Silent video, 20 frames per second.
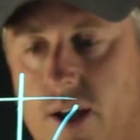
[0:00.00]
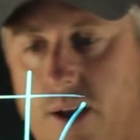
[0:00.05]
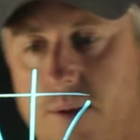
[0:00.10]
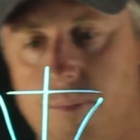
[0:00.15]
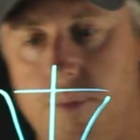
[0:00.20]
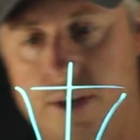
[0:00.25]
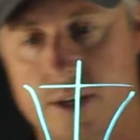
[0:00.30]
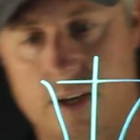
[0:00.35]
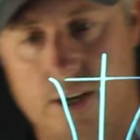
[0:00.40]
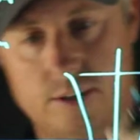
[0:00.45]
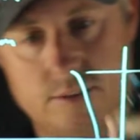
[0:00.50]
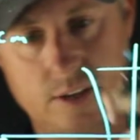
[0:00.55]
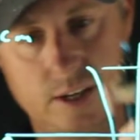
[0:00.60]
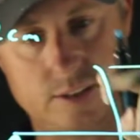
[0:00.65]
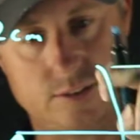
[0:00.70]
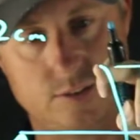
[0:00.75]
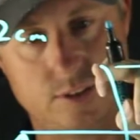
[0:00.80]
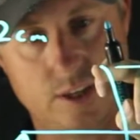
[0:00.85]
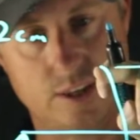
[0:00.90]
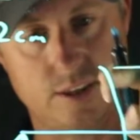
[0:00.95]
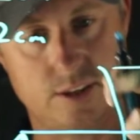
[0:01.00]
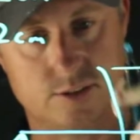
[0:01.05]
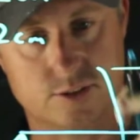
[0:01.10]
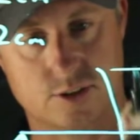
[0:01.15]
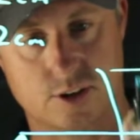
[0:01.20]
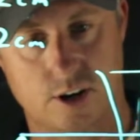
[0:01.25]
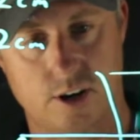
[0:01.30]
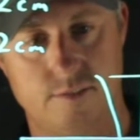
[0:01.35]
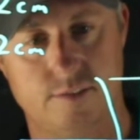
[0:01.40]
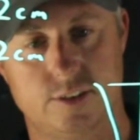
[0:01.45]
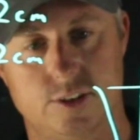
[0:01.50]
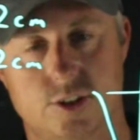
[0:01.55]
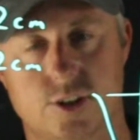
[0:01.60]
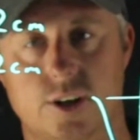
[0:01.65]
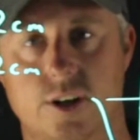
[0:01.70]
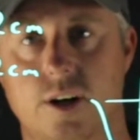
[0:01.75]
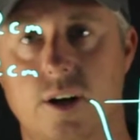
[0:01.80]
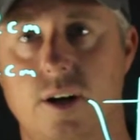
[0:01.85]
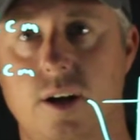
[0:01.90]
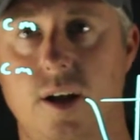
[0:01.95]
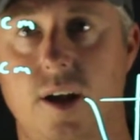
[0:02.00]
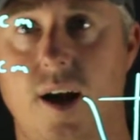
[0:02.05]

And because I see this curvature,